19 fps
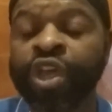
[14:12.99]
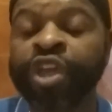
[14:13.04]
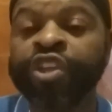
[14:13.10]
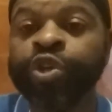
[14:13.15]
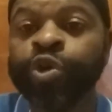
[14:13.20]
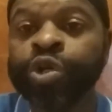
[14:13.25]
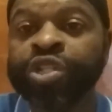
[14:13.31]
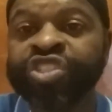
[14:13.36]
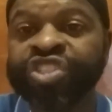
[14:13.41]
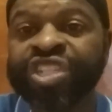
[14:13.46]

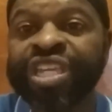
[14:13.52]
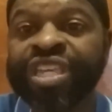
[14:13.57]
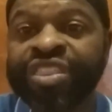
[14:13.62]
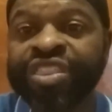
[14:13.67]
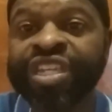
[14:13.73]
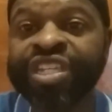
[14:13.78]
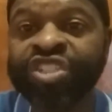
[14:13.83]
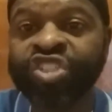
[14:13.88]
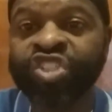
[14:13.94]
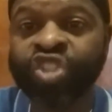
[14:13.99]
you will see
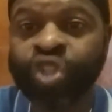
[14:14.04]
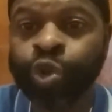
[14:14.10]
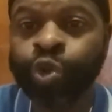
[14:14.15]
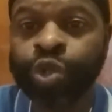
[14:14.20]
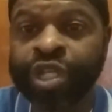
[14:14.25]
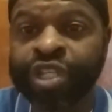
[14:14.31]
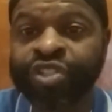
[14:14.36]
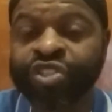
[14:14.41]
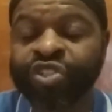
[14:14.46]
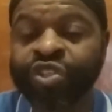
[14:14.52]
these
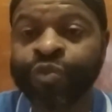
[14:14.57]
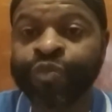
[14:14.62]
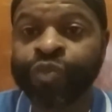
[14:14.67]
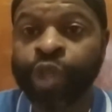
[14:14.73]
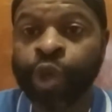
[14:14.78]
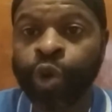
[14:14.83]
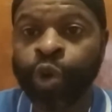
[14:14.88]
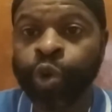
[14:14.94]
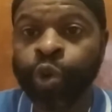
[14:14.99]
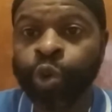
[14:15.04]
students
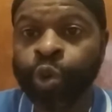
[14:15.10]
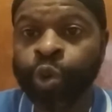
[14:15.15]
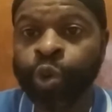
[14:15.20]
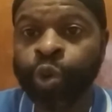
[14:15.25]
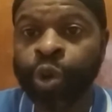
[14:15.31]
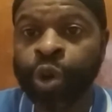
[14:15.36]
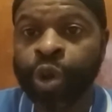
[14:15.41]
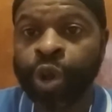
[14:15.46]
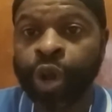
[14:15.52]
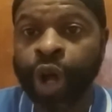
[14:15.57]
who
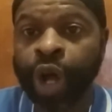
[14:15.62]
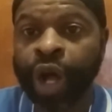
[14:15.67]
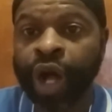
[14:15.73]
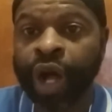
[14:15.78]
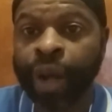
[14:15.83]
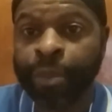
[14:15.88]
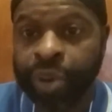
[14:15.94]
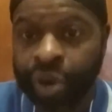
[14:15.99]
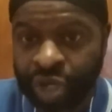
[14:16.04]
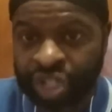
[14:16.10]

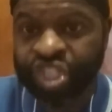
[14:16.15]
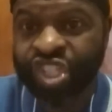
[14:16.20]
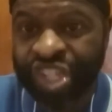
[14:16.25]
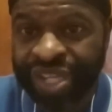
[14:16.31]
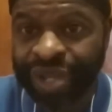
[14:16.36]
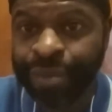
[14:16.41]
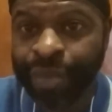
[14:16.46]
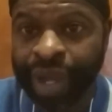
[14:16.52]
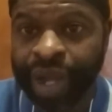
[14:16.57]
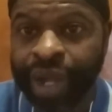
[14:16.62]
uh, pushed
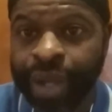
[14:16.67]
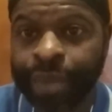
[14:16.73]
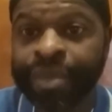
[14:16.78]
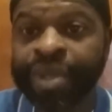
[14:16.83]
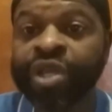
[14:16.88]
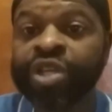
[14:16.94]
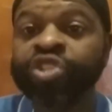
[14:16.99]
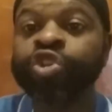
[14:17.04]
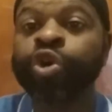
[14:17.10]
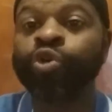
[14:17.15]
him
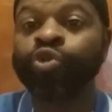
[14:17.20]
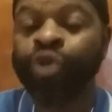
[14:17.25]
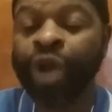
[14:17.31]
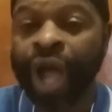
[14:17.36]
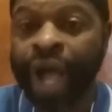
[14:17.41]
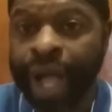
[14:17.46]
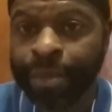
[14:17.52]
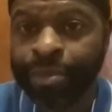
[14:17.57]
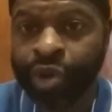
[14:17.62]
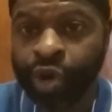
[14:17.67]
up to
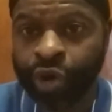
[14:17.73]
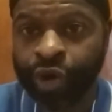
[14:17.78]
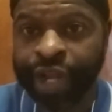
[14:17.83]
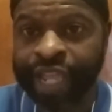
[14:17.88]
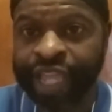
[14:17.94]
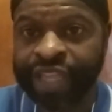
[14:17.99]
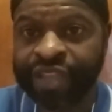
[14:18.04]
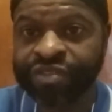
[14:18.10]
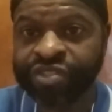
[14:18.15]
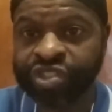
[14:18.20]
rob
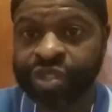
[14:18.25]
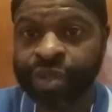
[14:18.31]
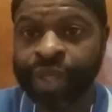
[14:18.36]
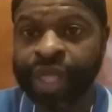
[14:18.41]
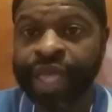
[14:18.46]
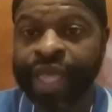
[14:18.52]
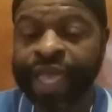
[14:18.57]
graves,